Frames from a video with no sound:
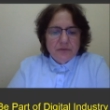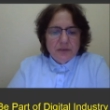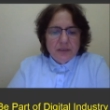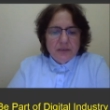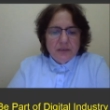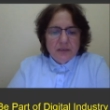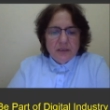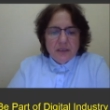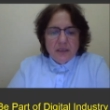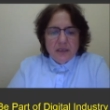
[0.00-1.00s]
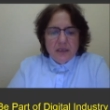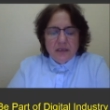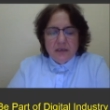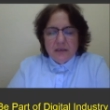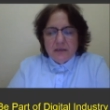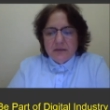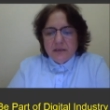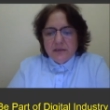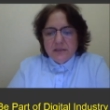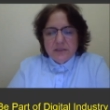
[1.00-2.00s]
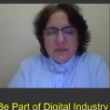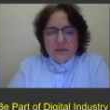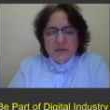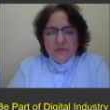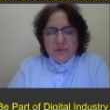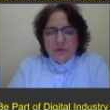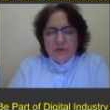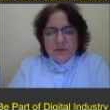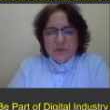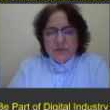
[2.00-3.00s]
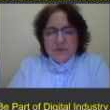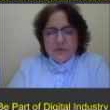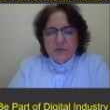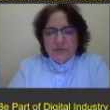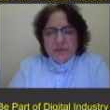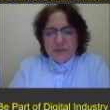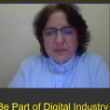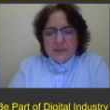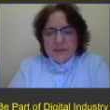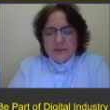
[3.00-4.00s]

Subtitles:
in large portions of this